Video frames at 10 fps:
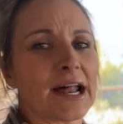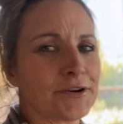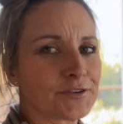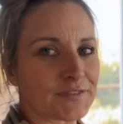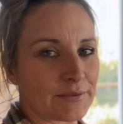I
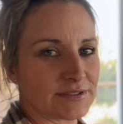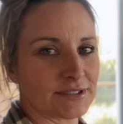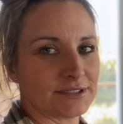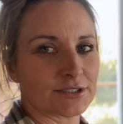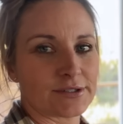don't know if they would
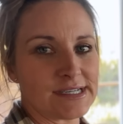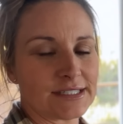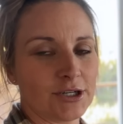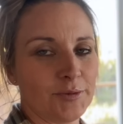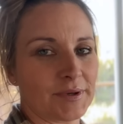do it in the
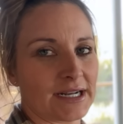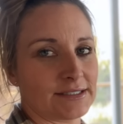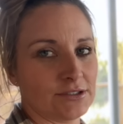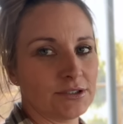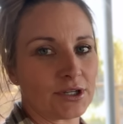creosote, but I
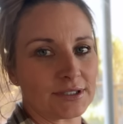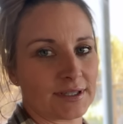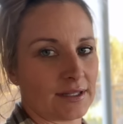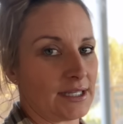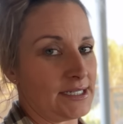do know that
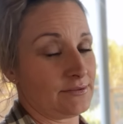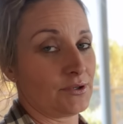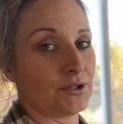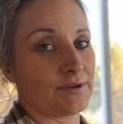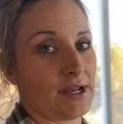they like to
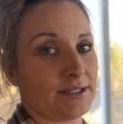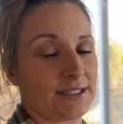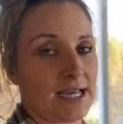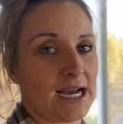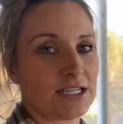roll around in
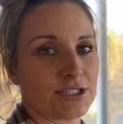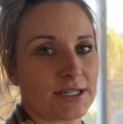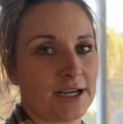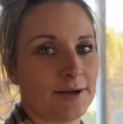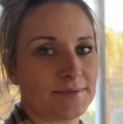the ash and
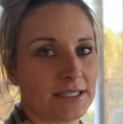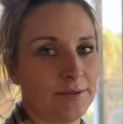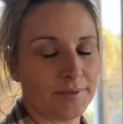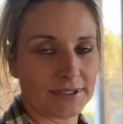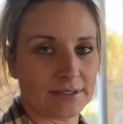it helps
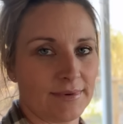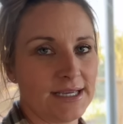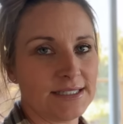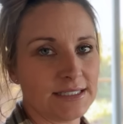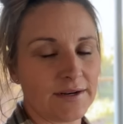keep like the
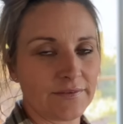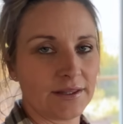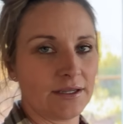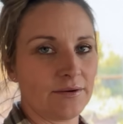mites and everything